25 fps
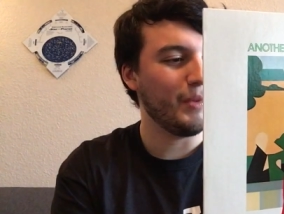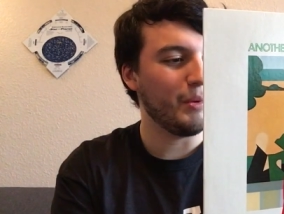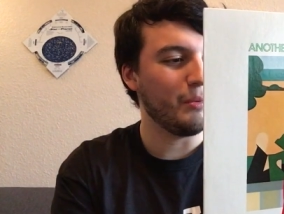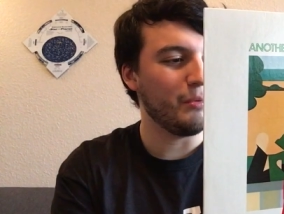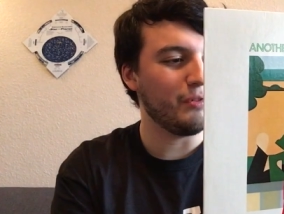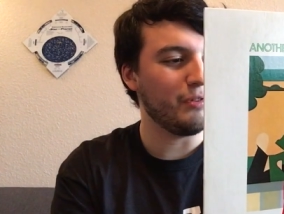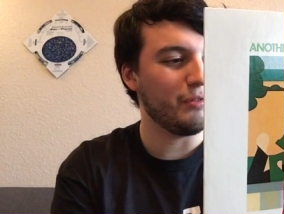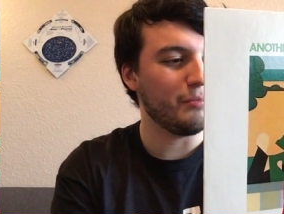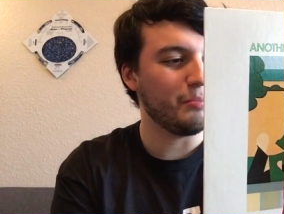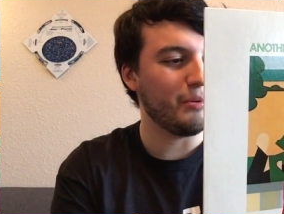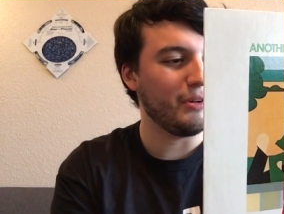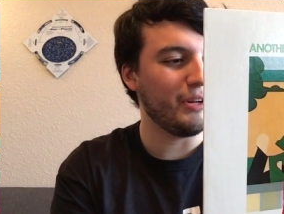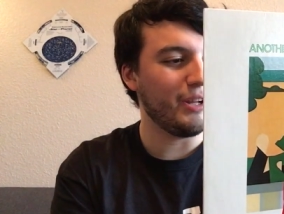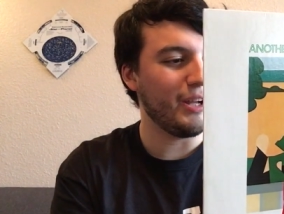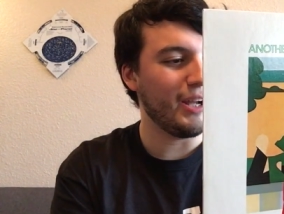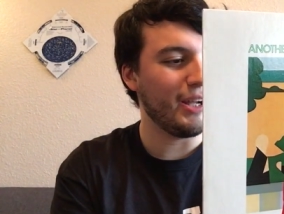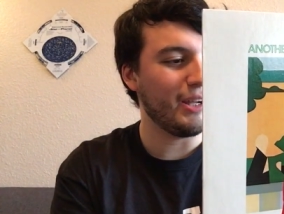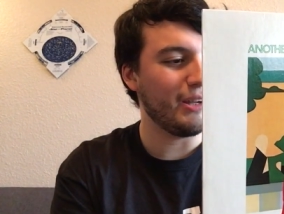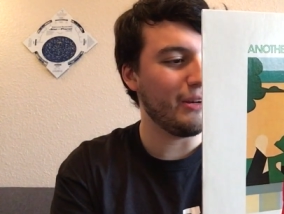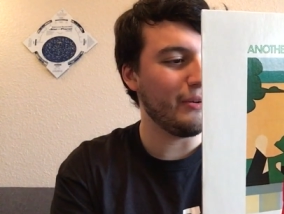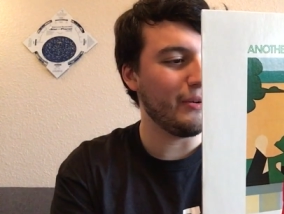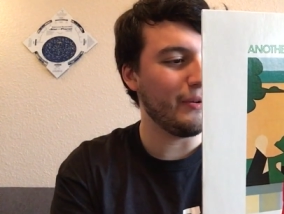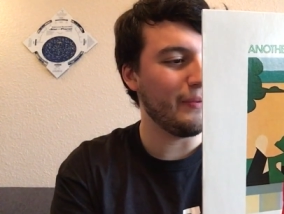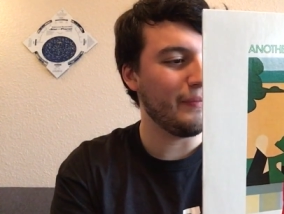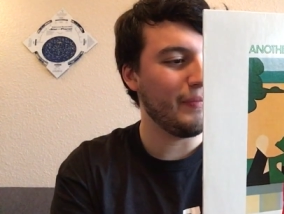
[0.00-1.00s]
which is pretty
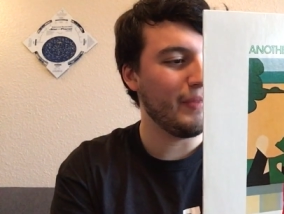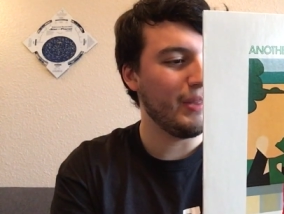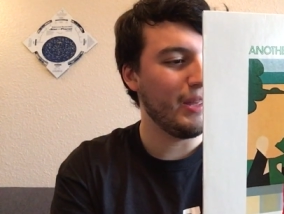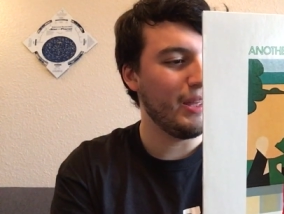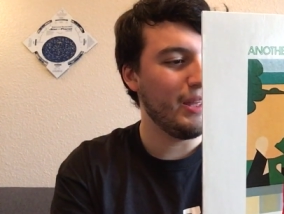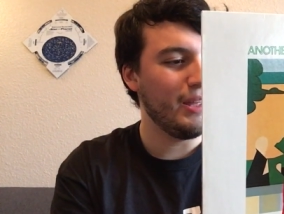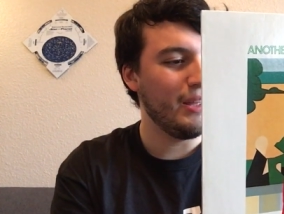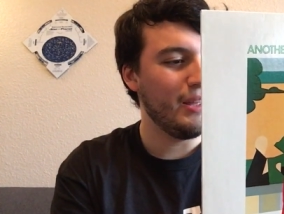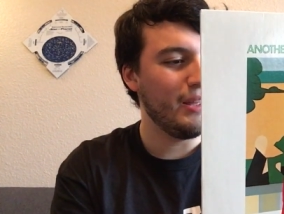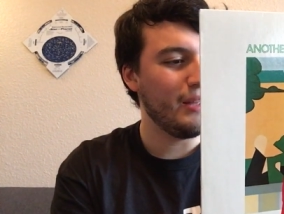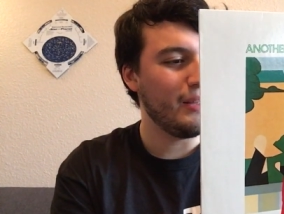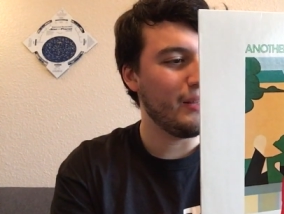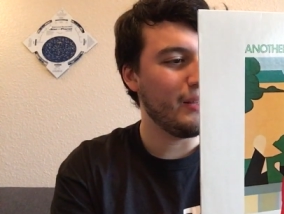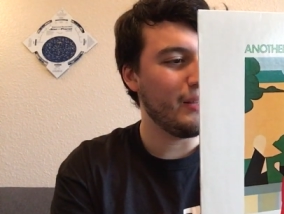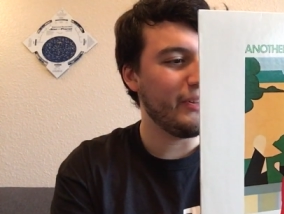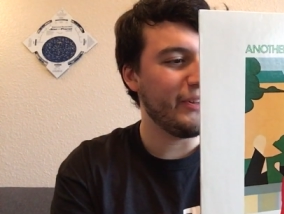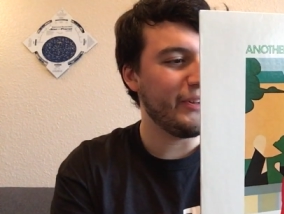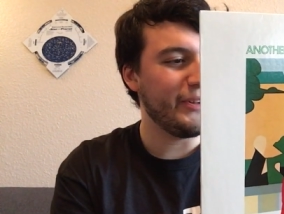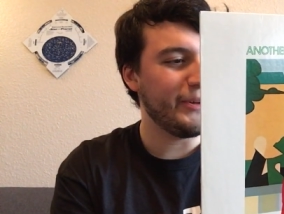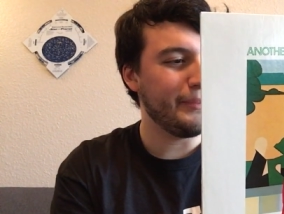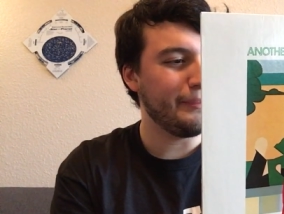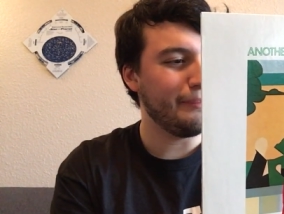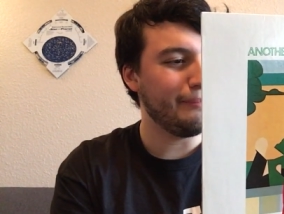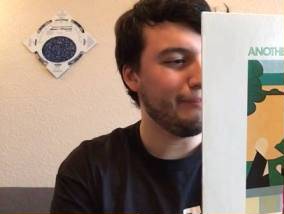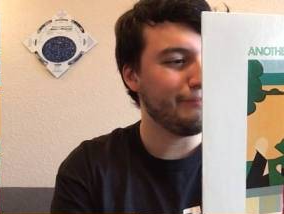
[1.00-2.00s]
accurate.
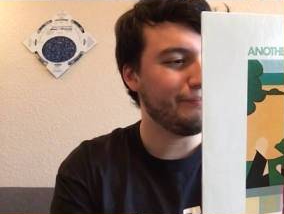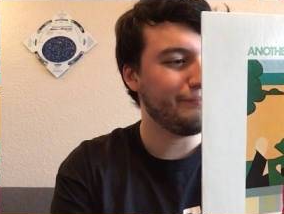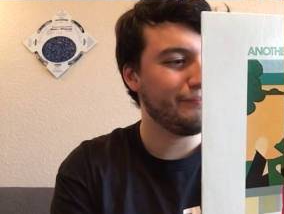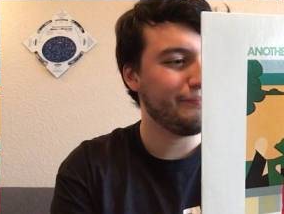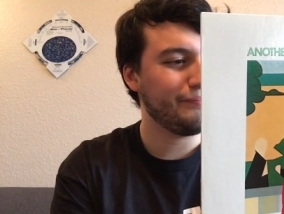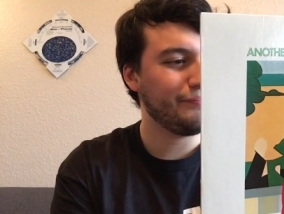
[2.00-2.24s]
Um,